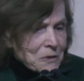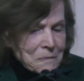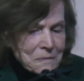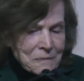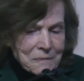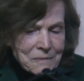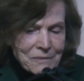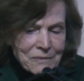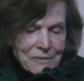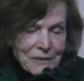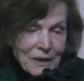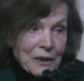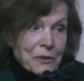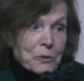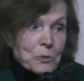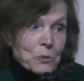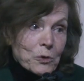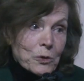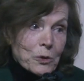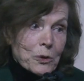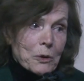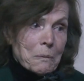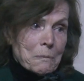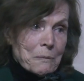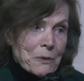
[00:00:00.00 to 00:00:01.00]
system,
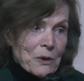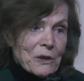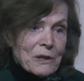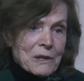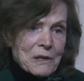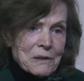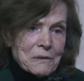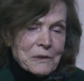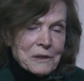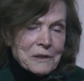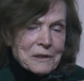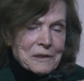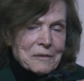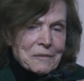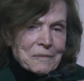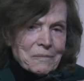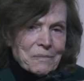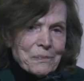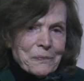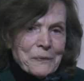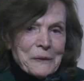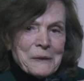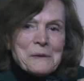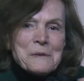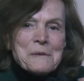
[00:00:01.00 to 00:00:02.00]
and we're a part
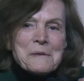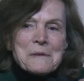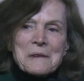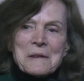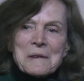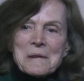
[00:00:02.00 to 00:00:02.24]
of it.